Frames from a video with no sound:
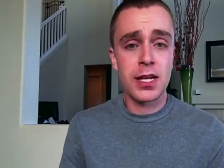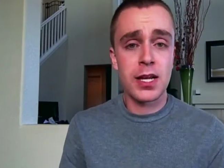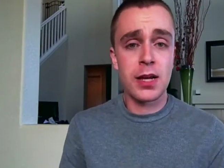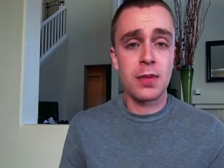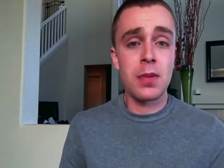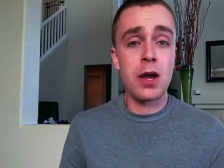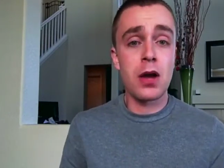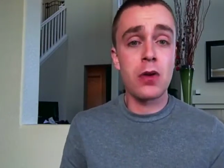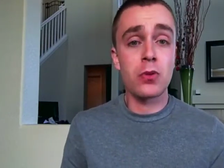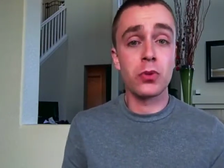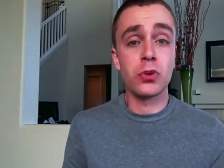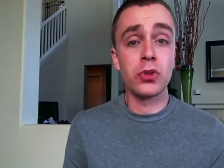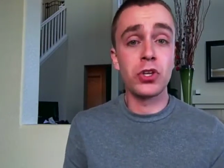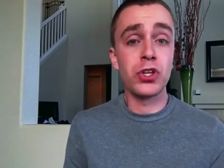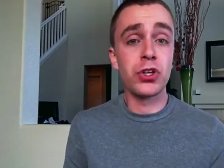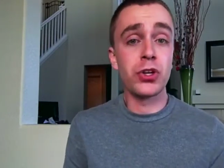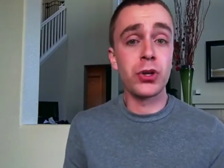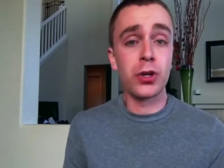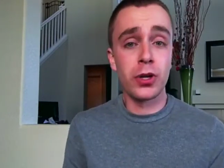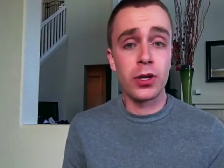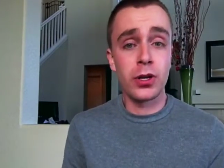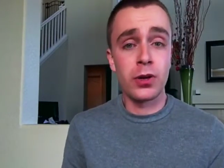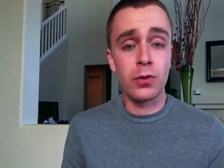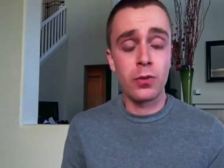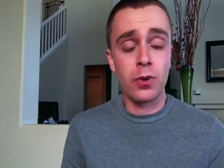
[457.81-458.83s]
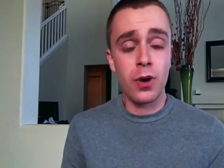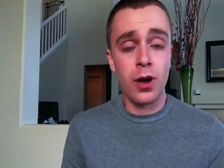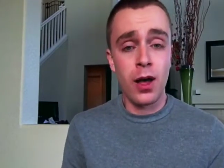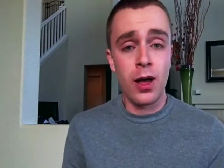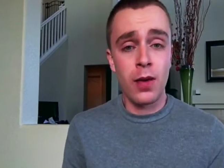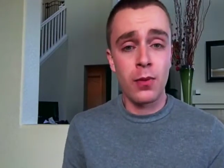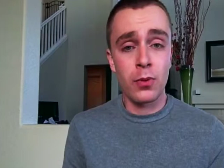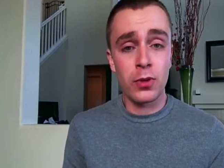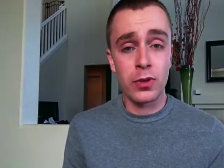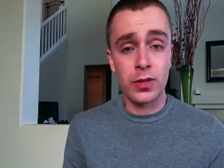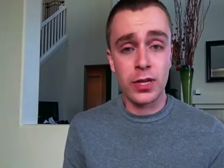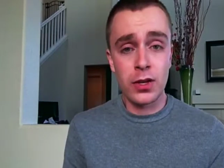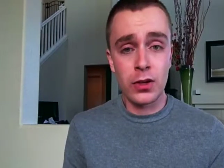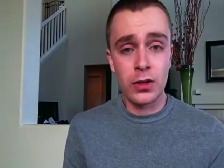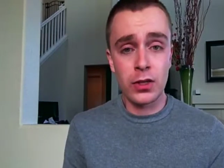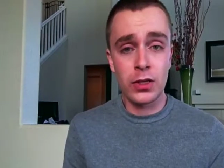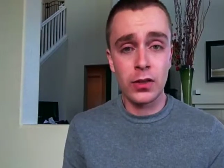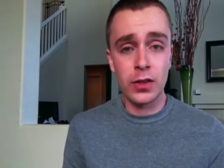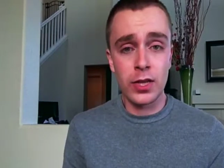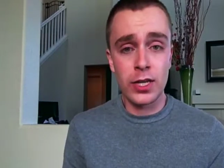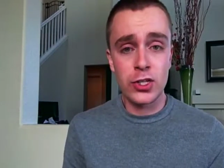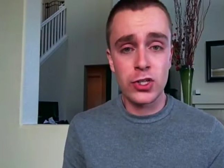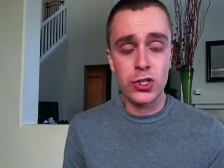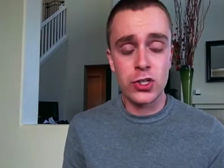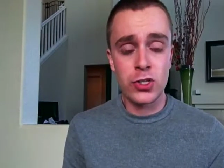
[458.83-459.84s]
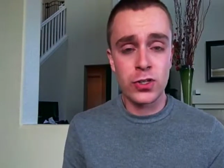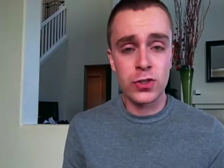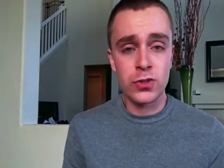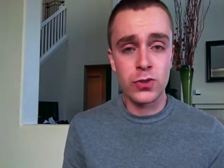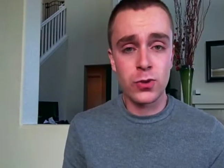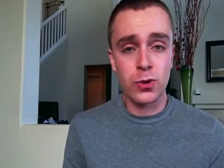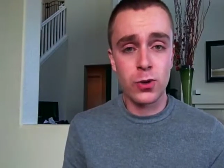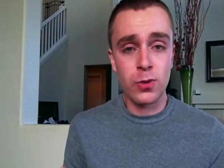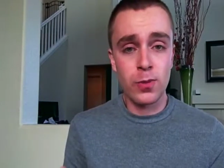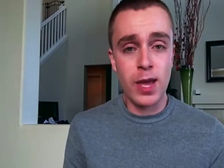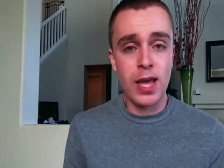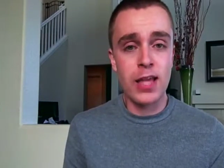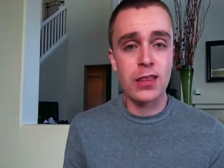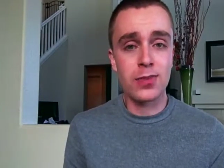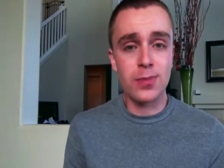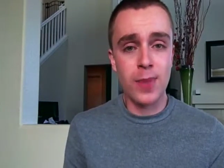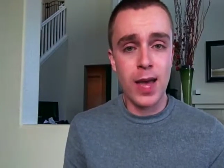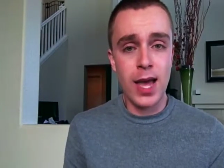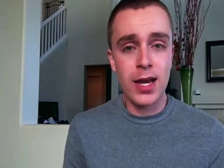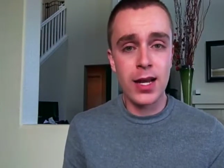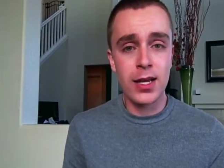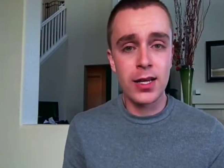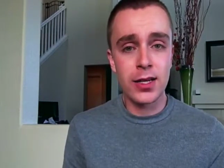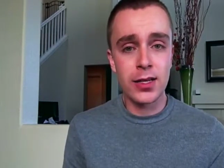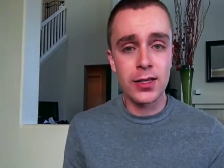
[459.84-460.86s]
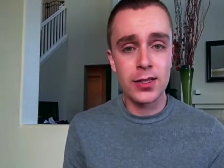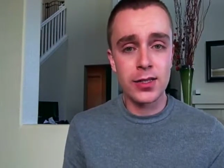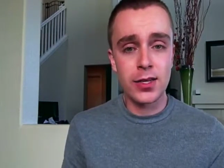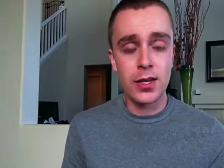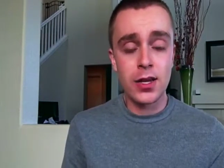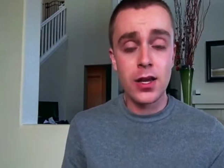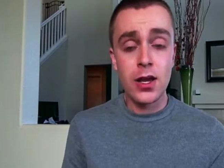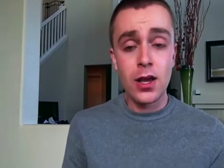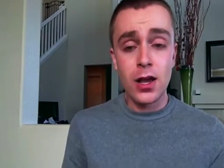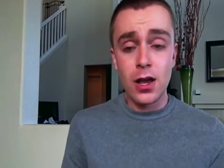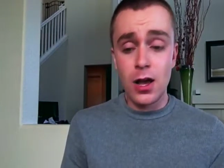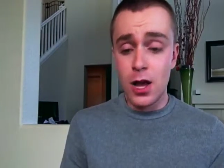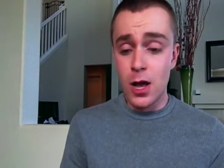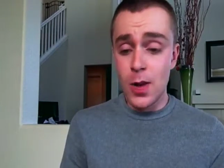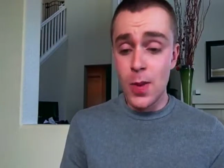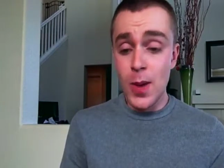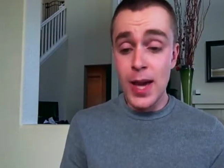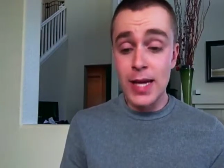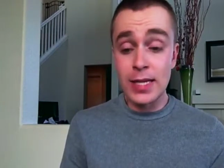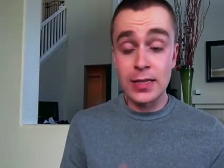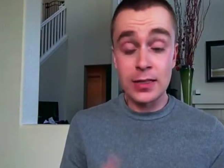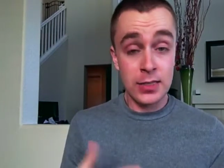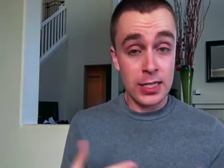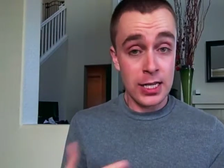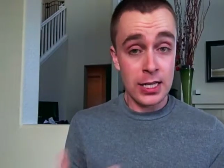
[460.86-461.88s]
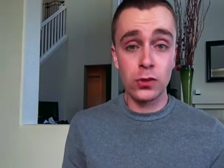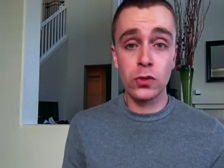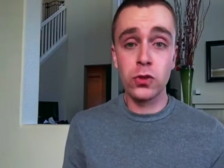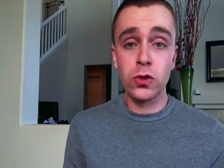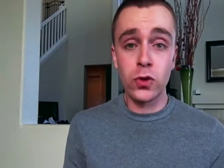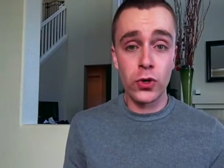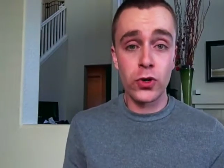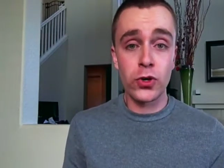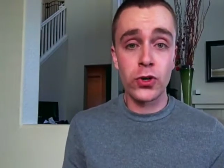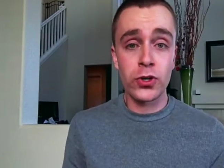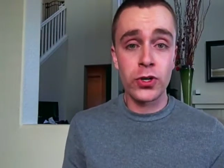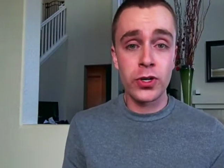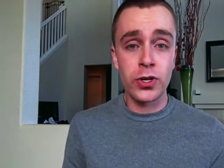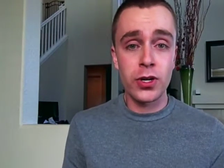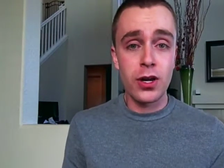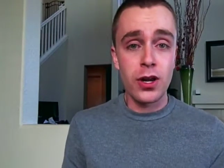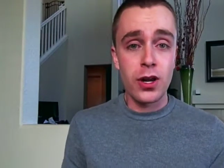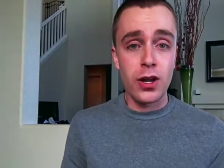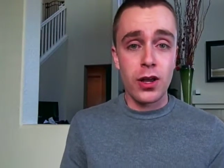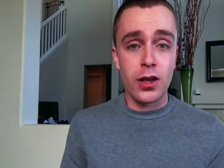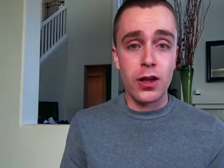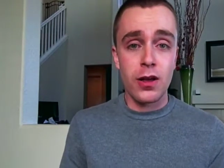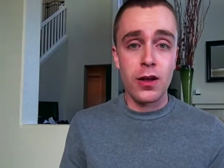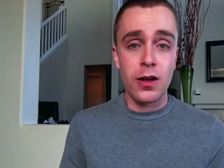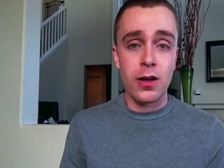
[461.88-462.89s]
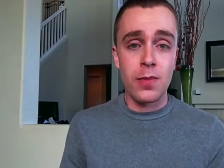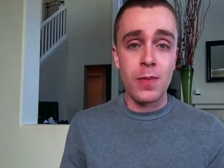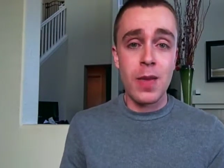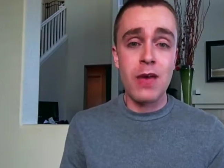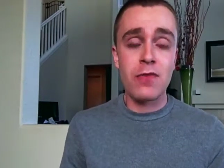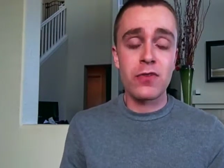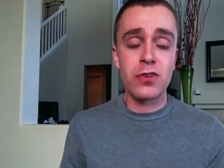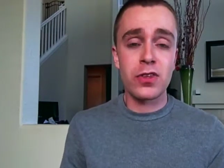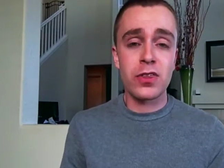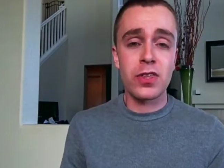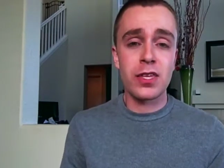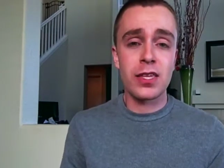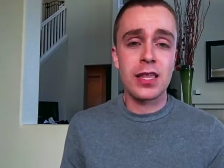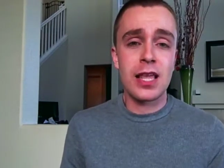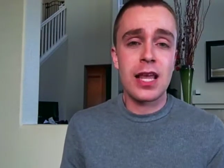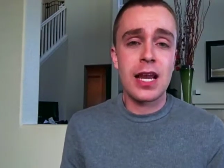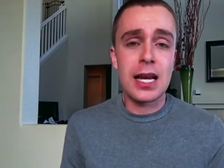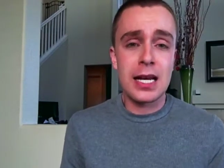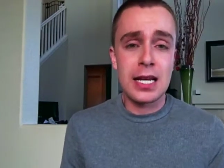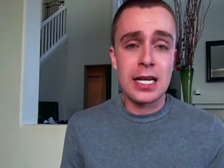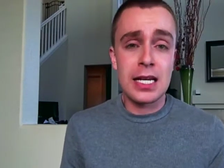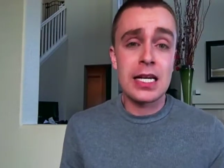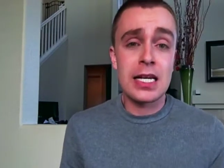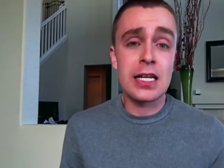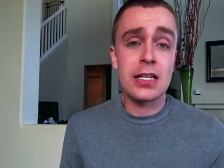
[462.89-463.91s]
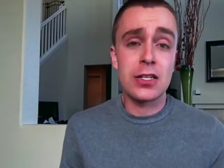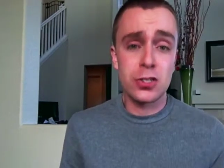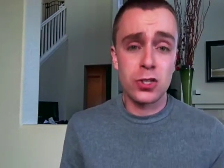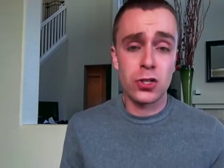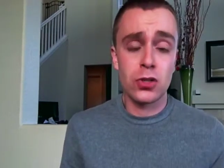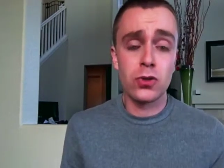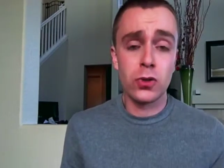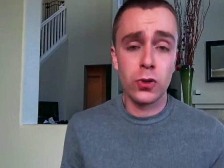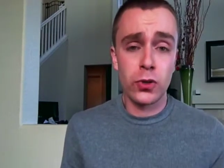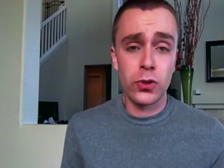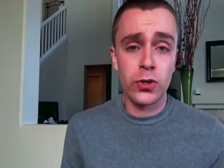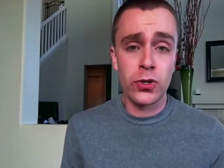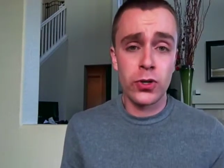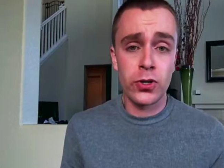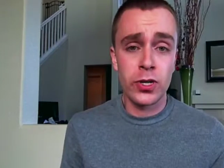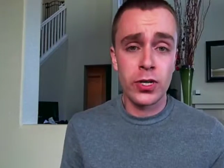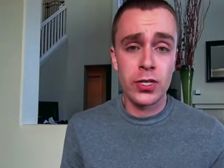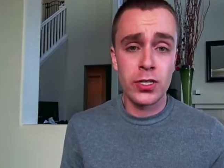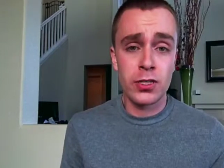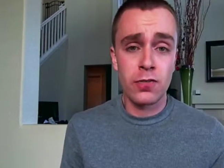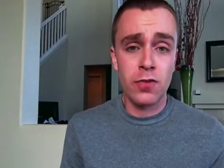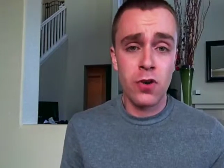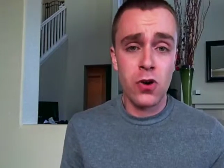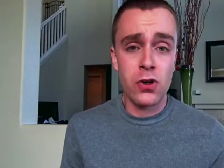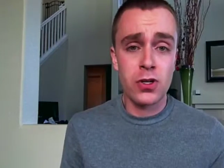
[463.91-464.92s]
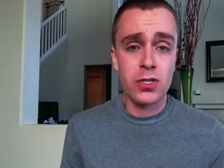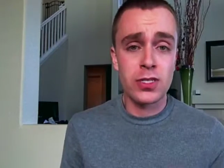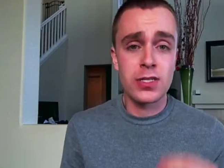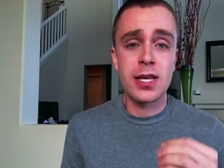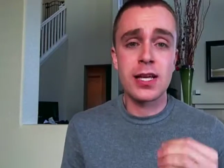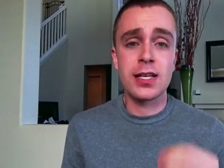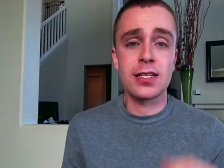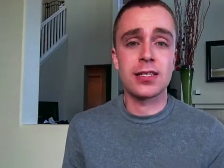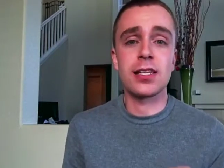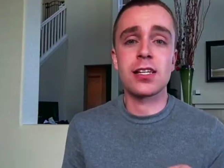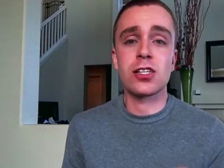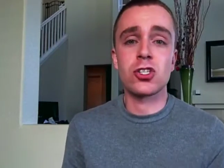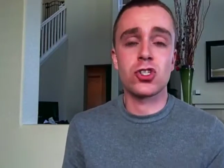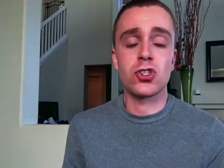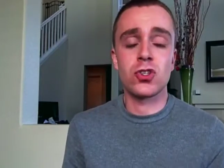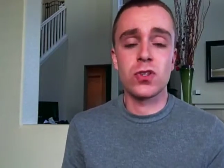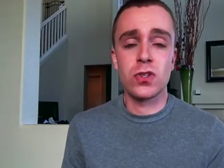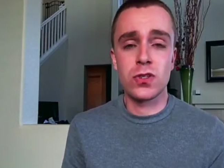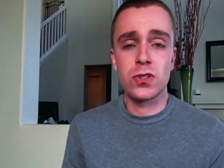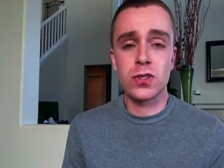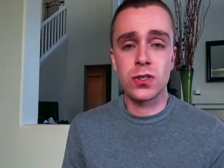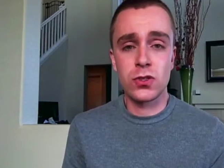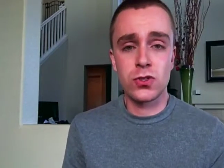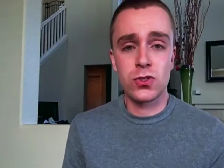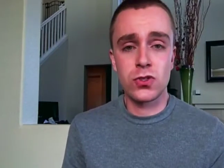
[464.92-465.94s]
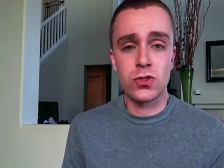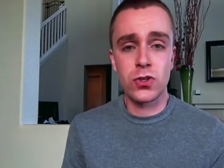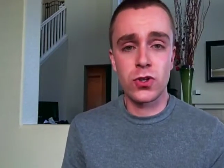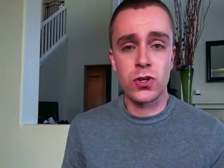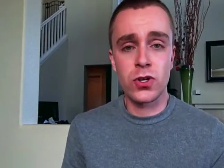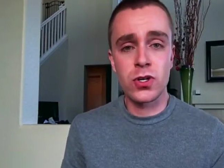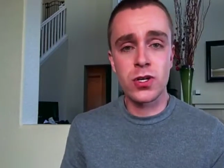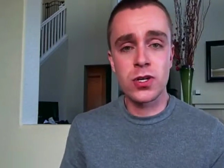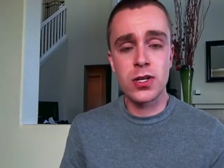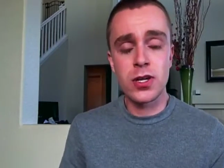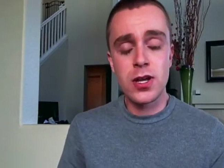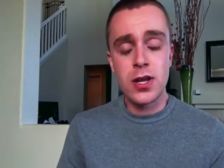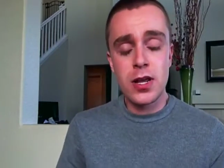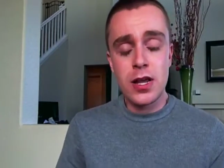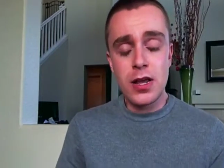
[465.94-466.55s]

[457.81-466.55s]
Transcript: I'm not really good with calculations or mathematics. I did learn everything that I needed to learn as far as that section is concerned.